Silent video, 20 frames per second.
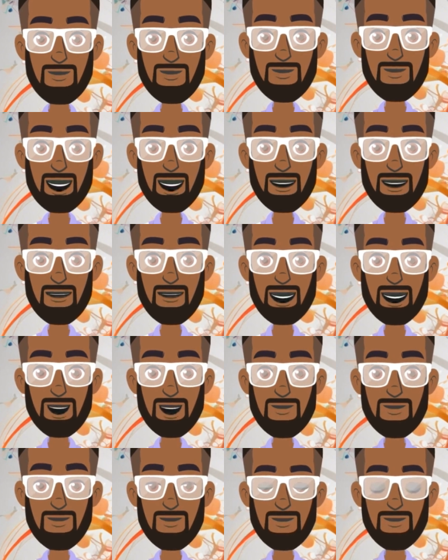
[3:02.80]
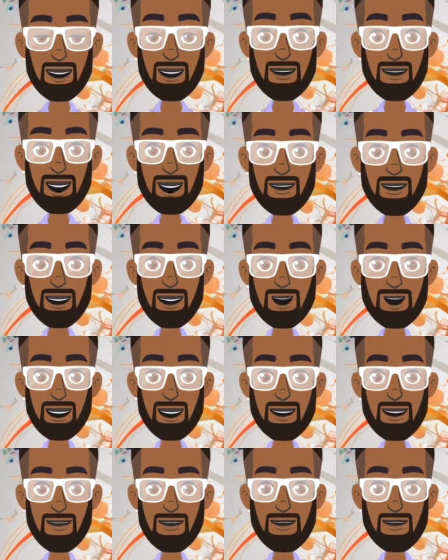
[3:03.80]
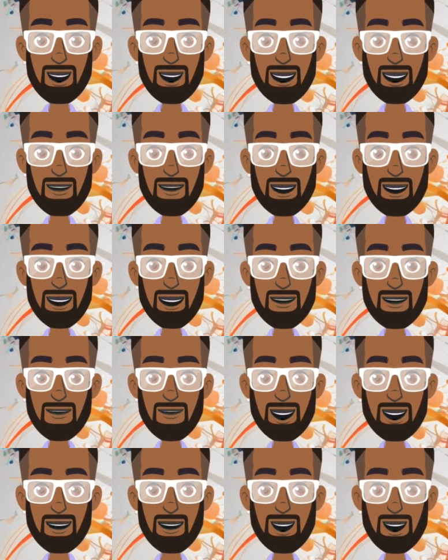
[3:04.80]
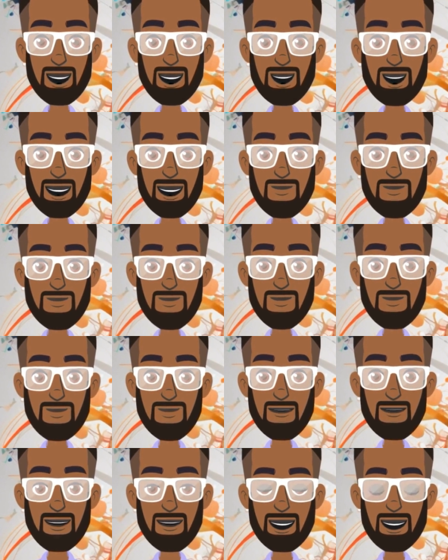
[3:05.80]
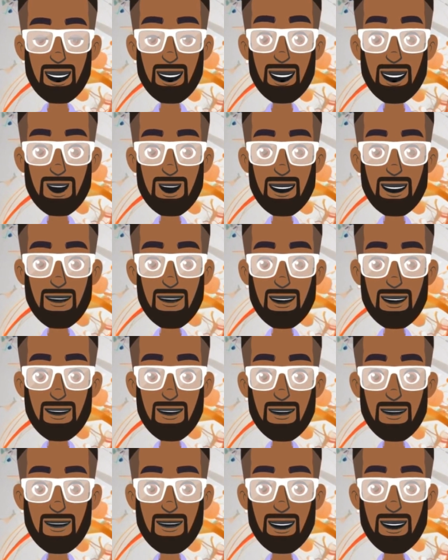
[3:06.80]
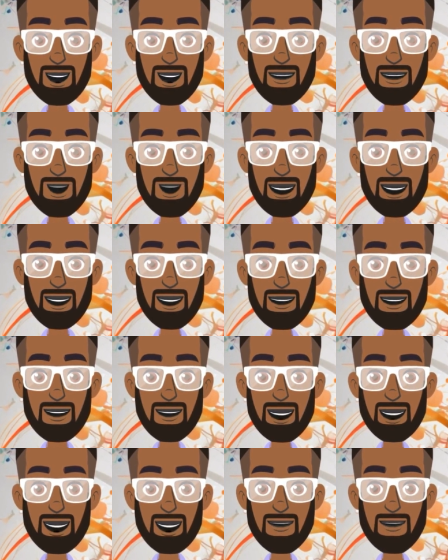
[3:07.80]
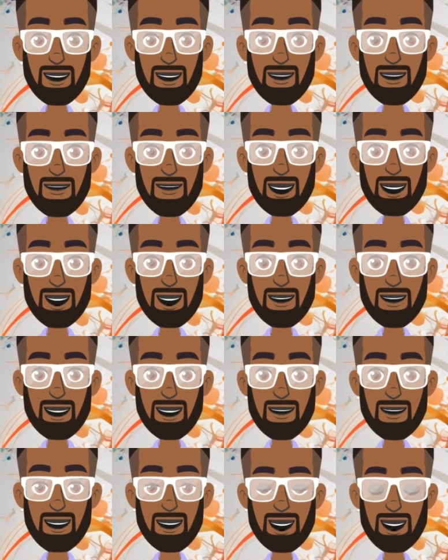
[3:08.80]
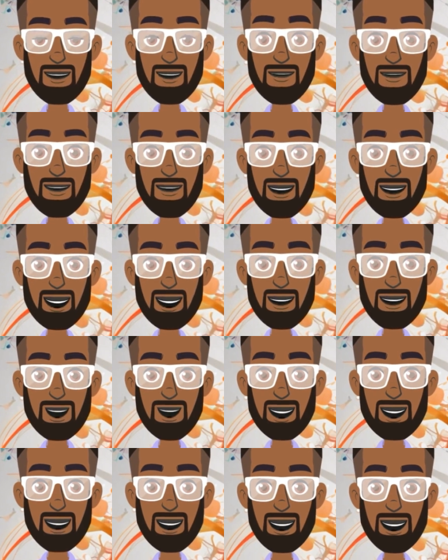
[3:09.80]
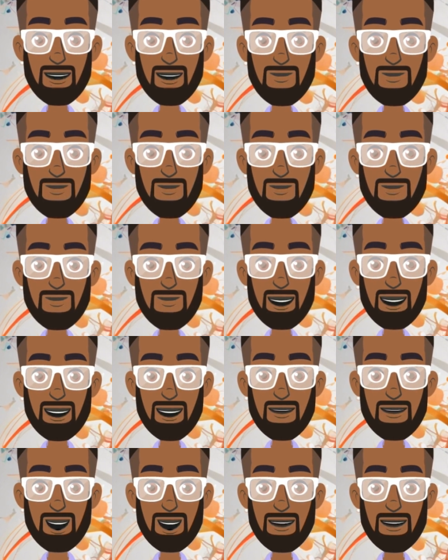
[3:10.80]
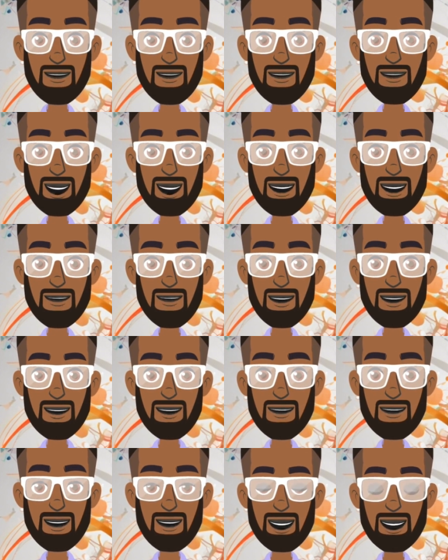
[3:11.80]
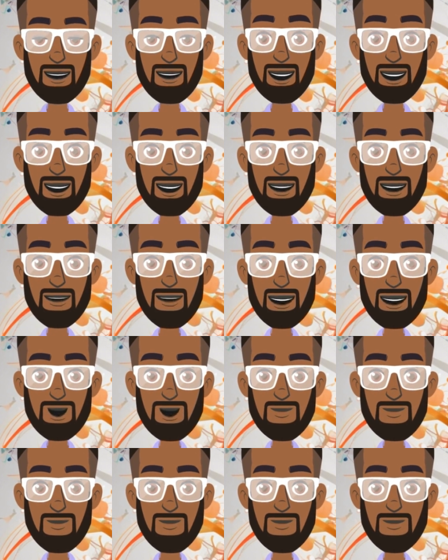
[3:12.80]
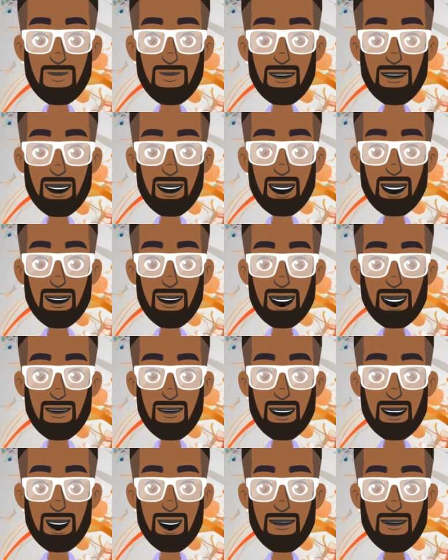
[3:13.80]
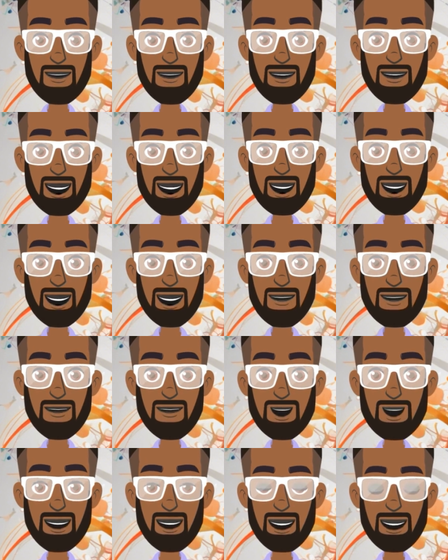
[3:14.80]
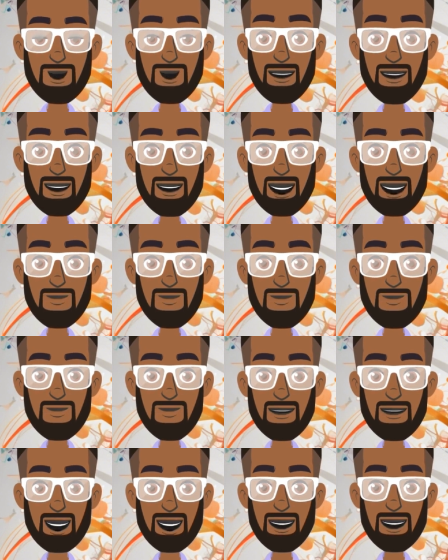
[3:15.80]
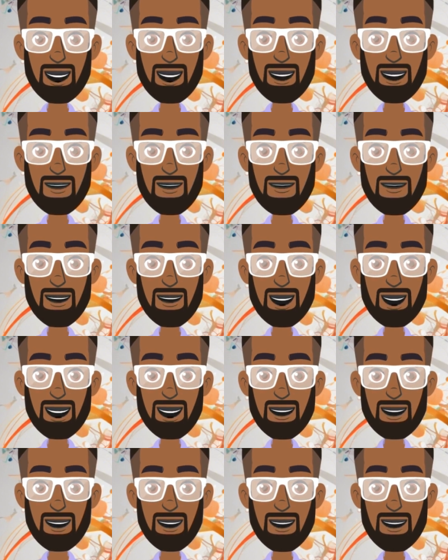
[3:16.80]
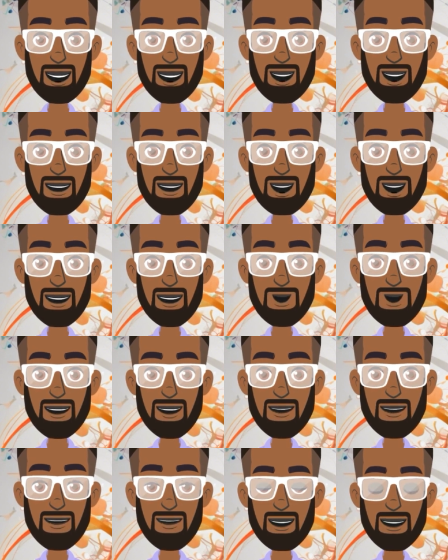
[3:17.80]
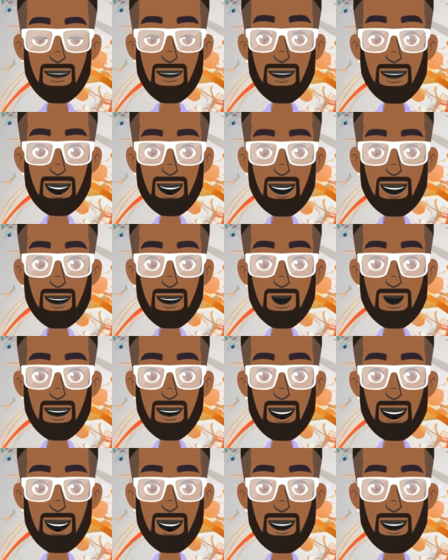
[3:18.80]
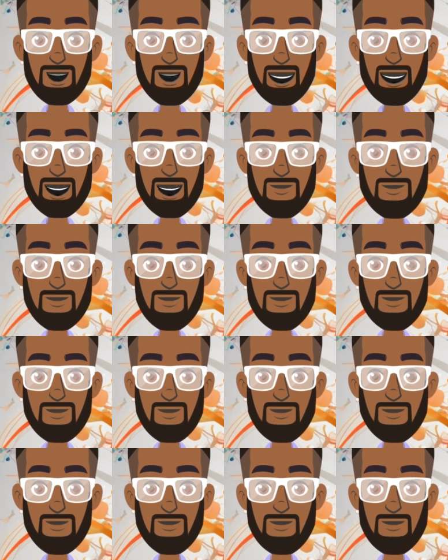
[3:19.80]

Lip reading: However, sometimes the drive develops bad sectors. This affects the NVR in different ways depending on the brand and model of the NVR. In some cases, the NVR will not come on, or it may try to come on but go off halfway, or it may come on but produce a constant error alarm indicating this fault.